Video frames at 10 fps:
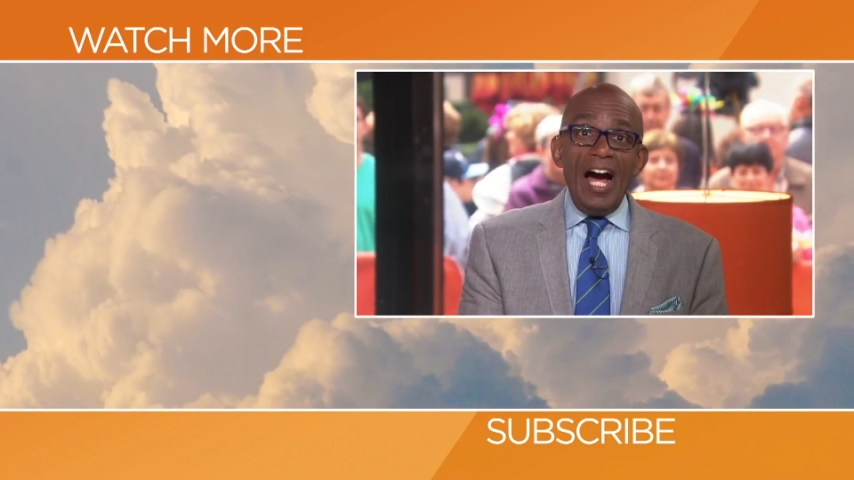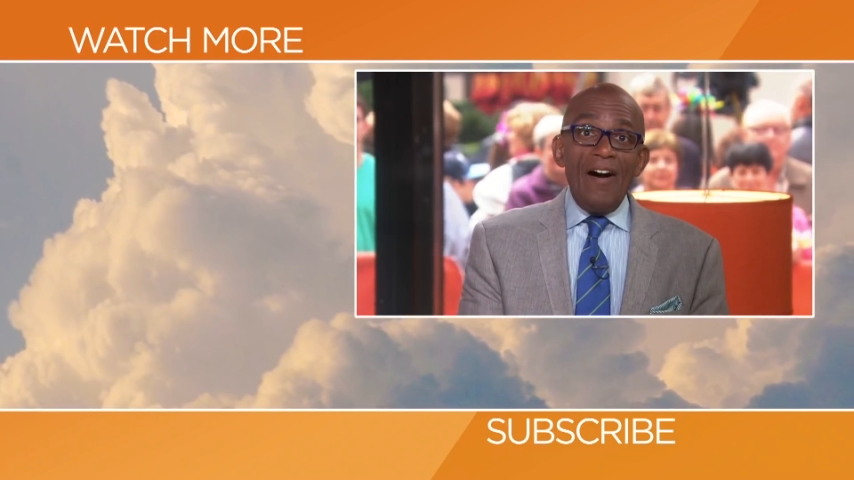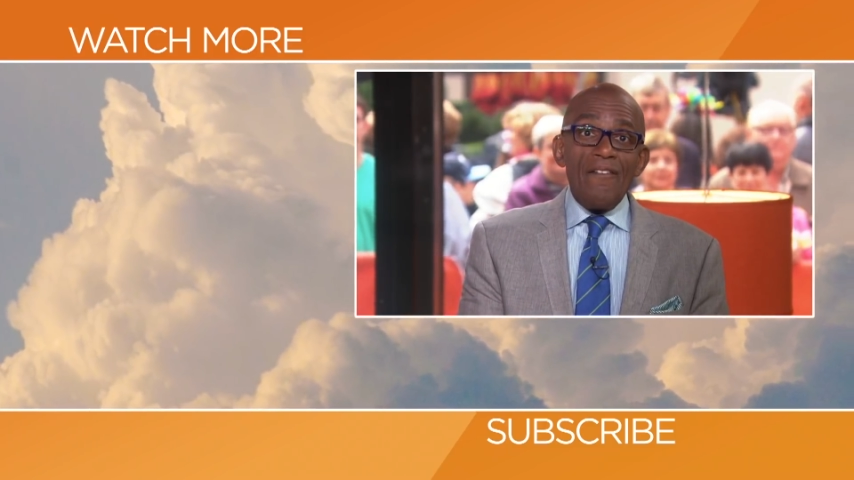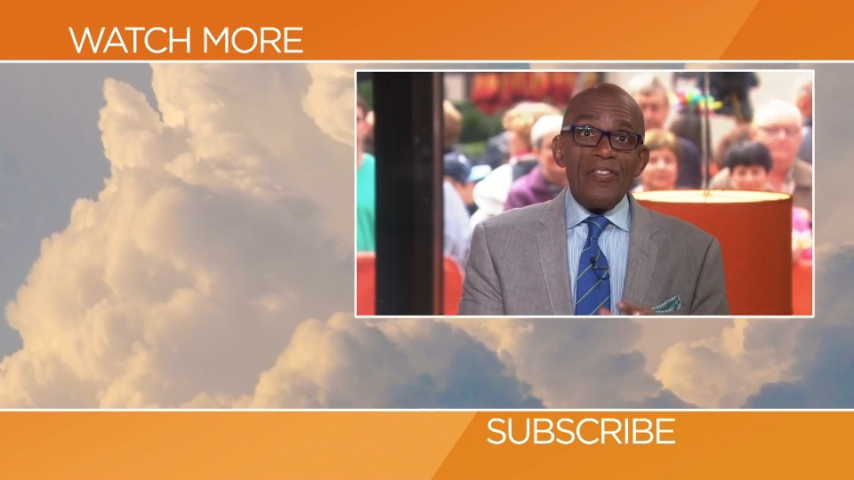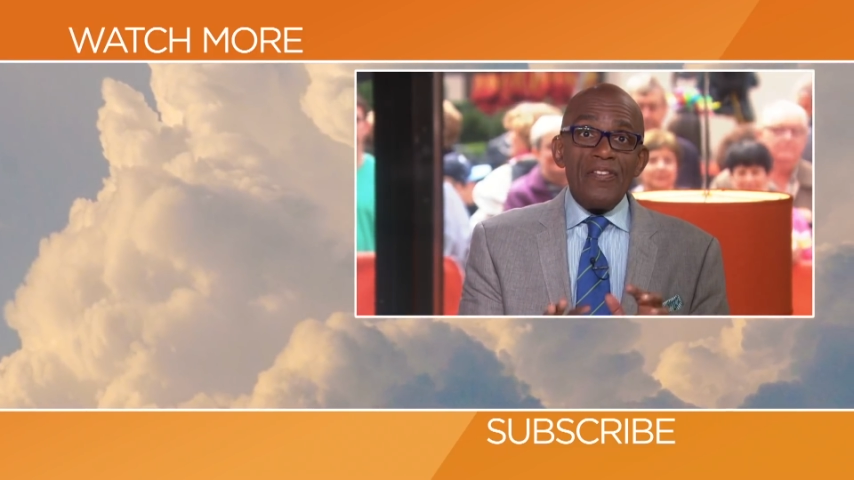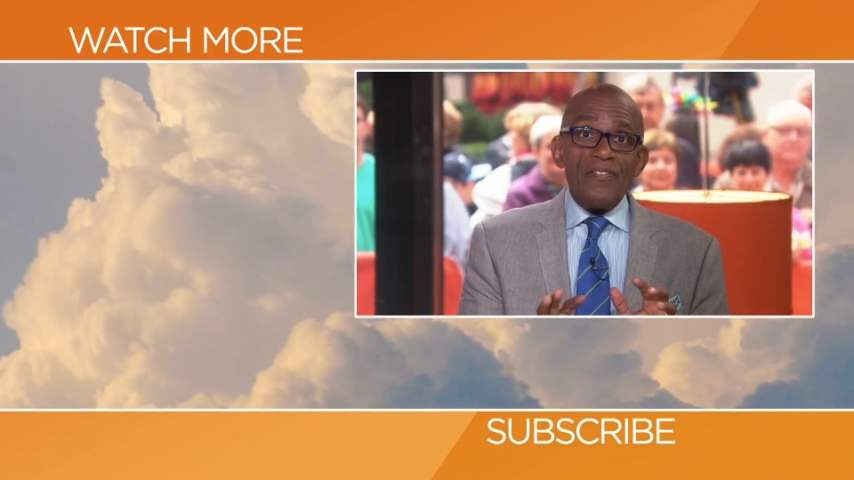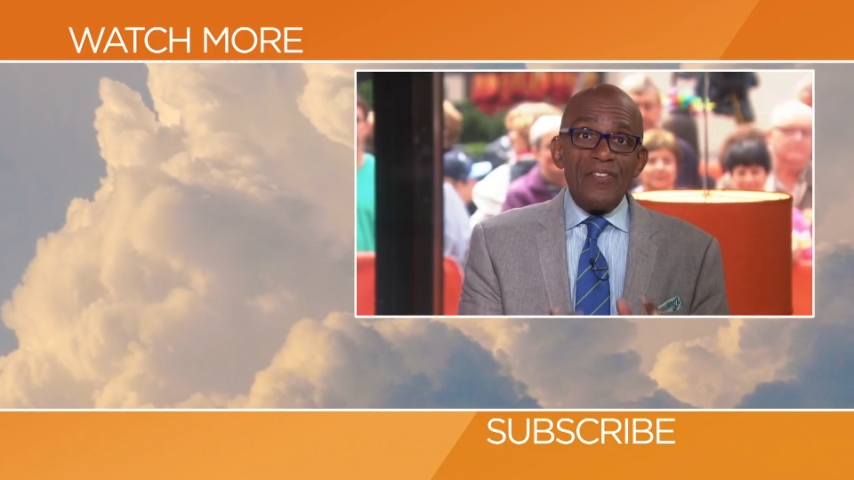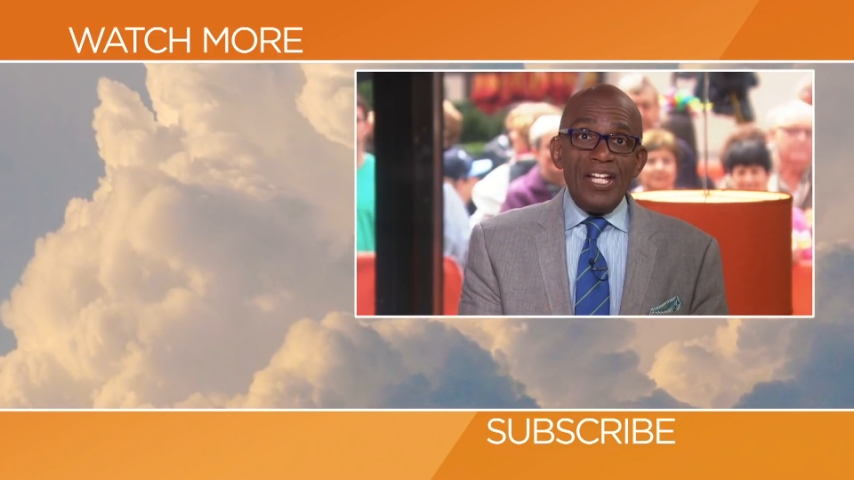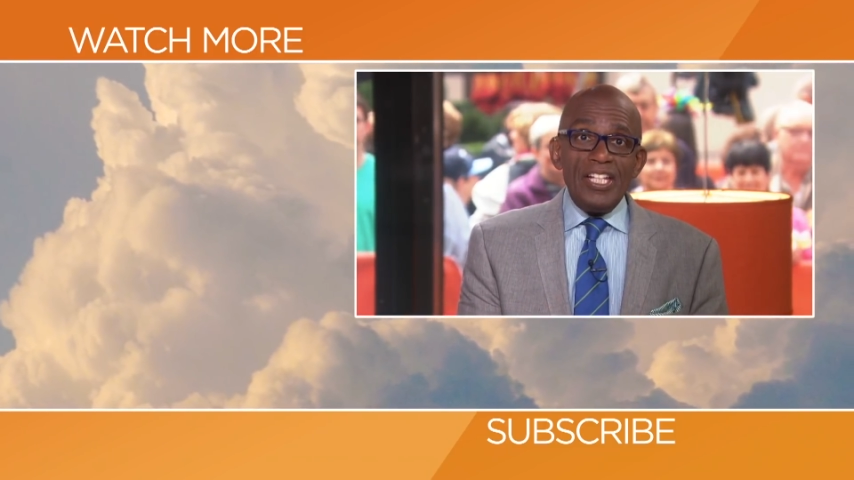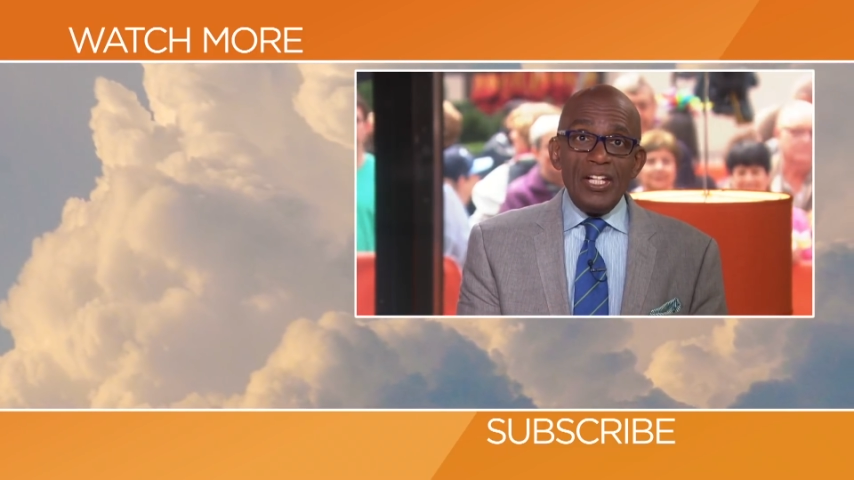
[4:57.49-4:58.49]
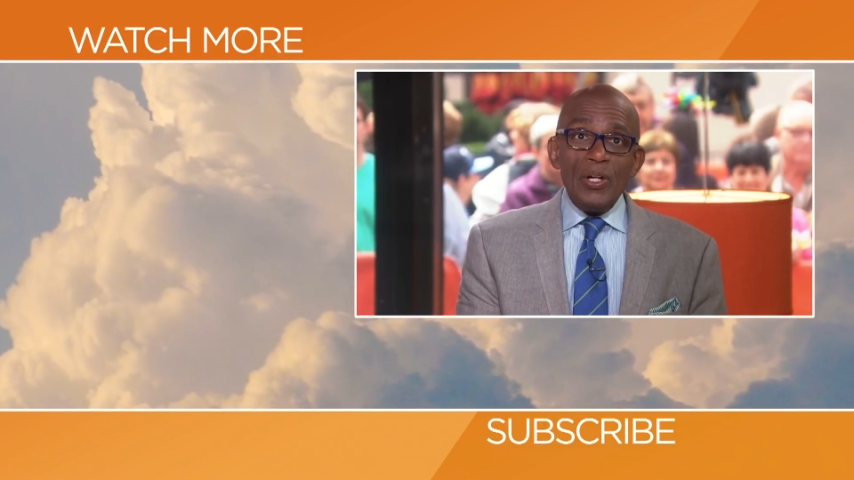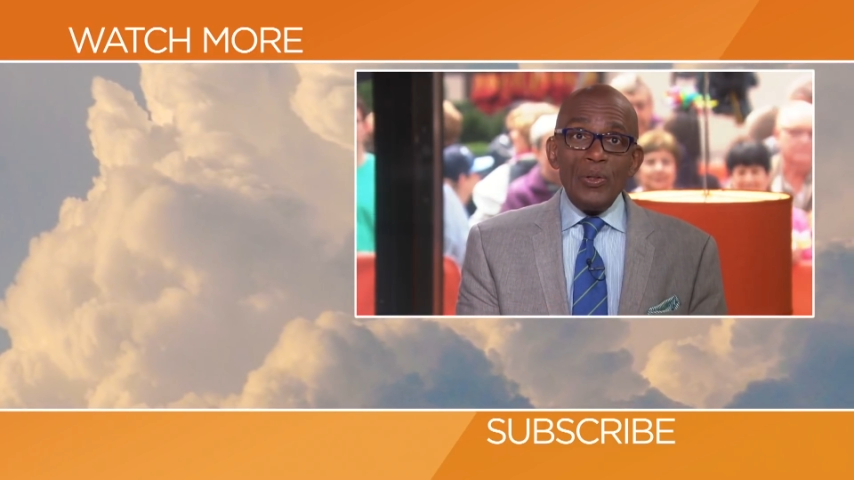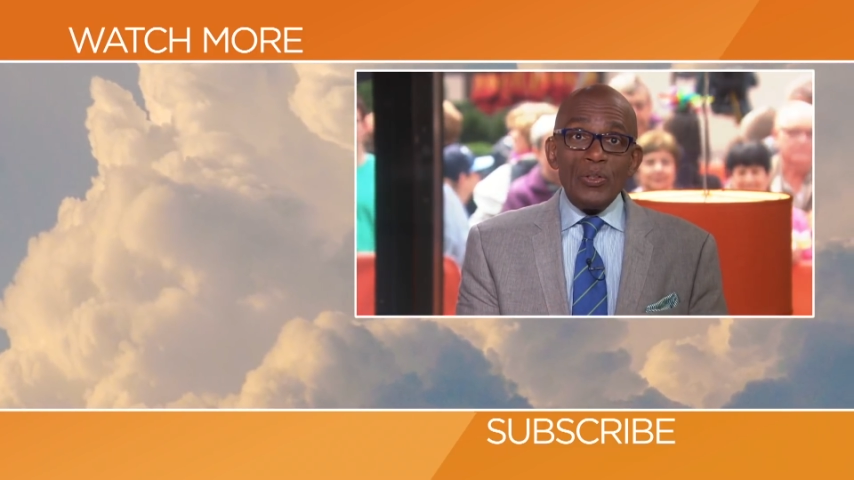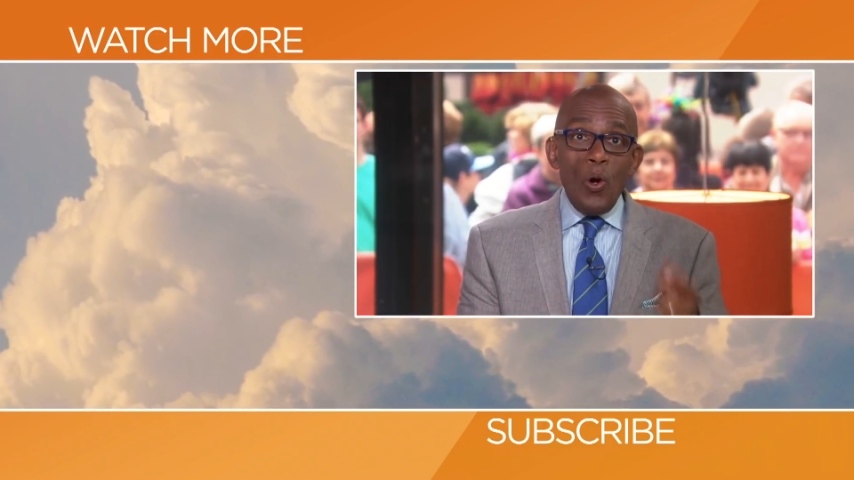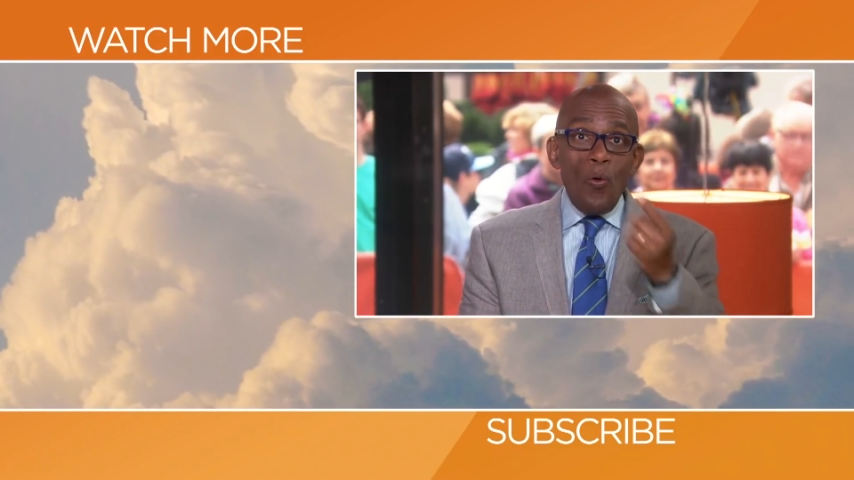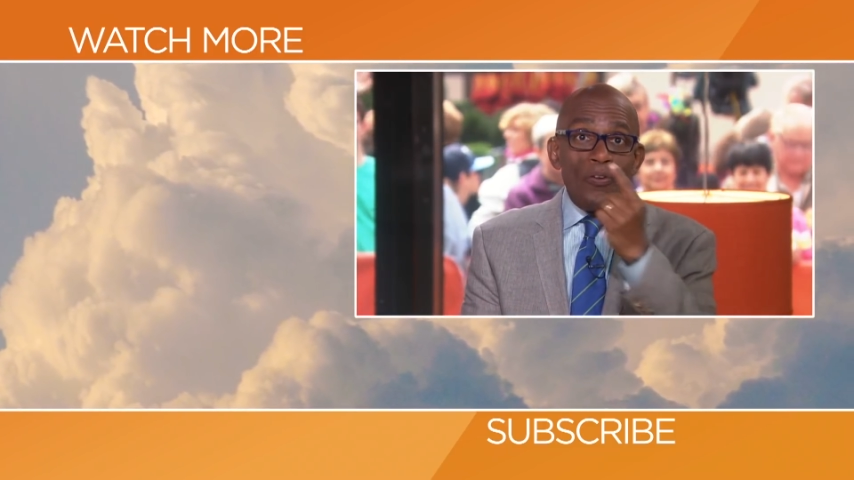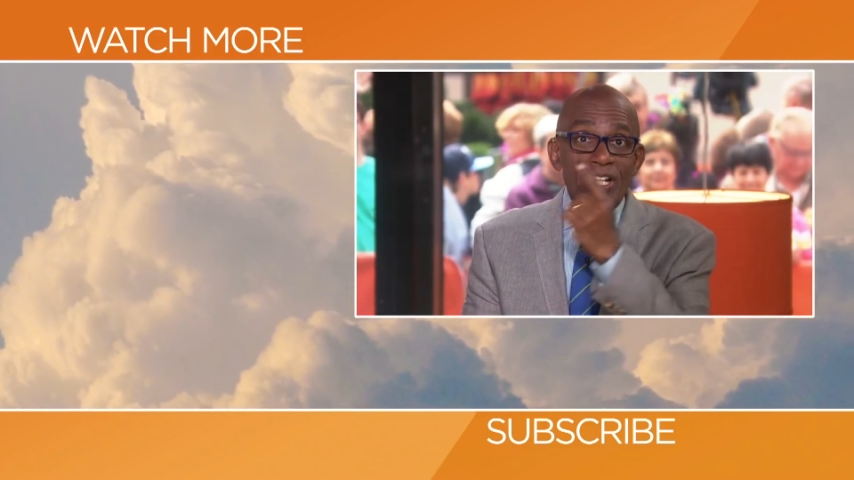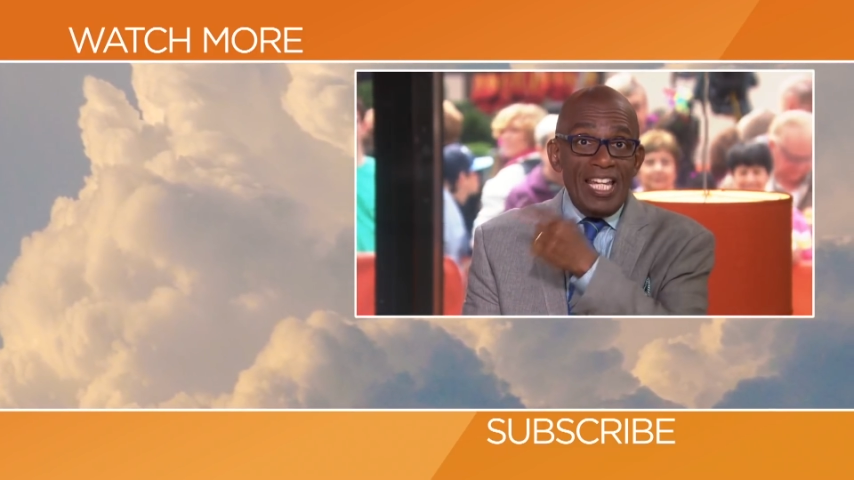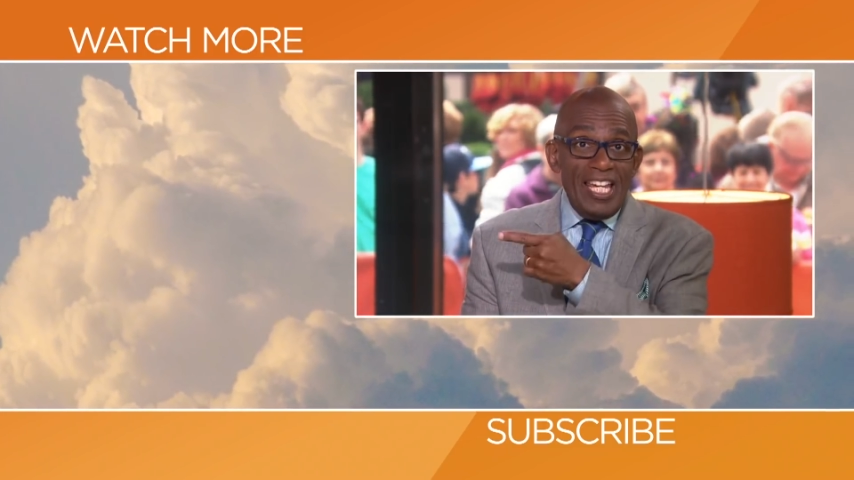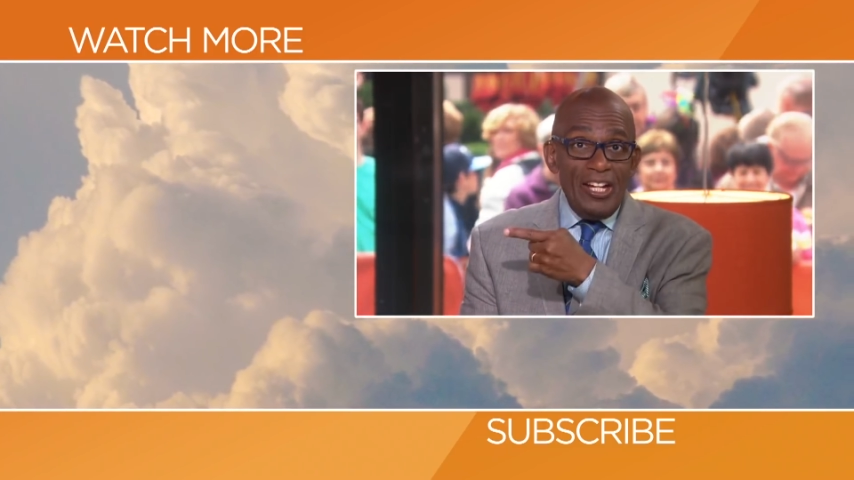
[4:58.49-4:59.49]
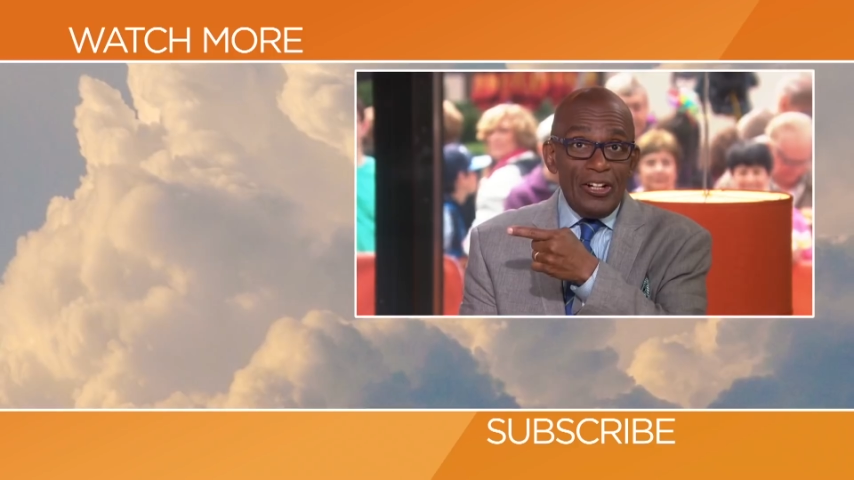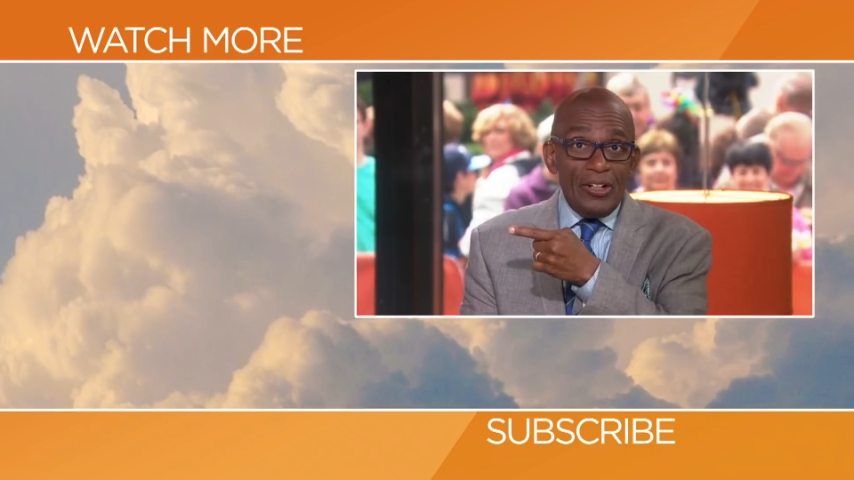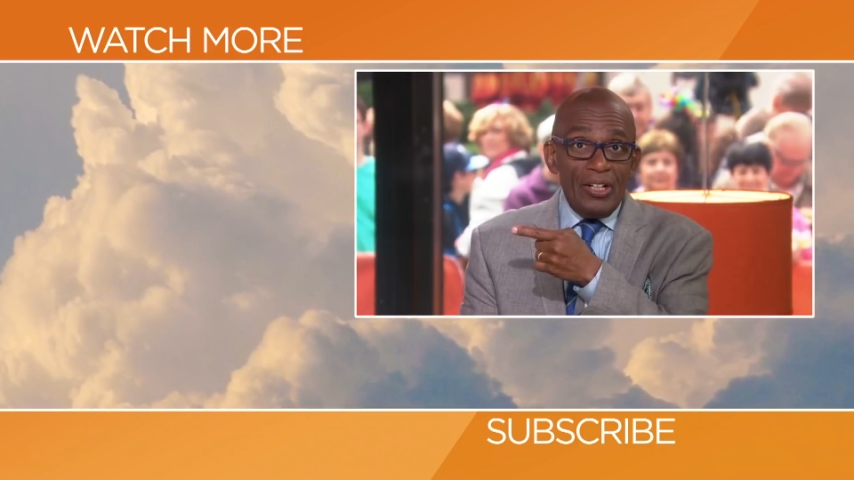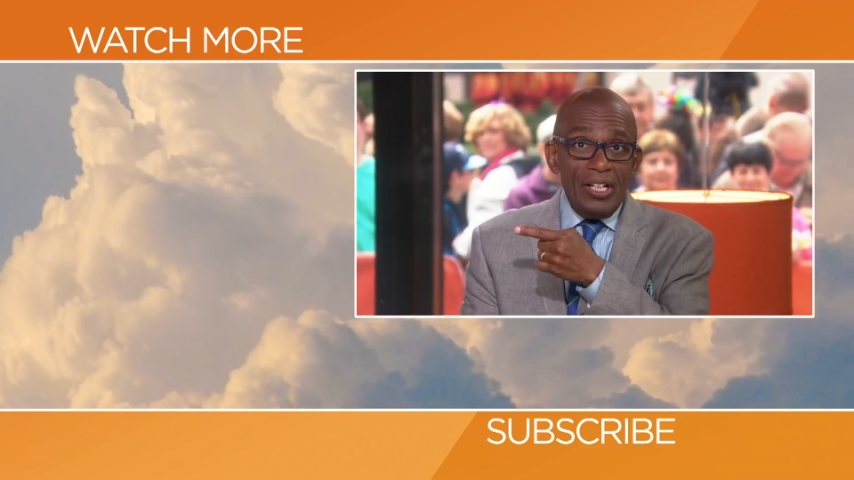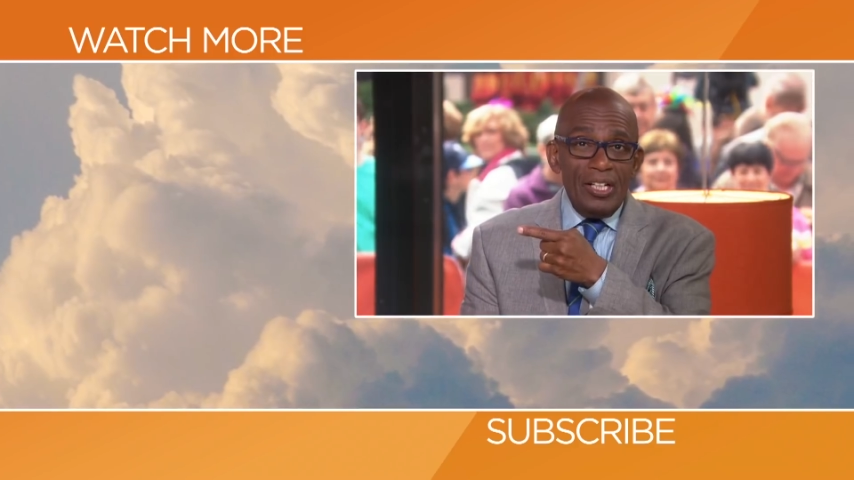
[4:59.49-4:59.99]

of the videos over here.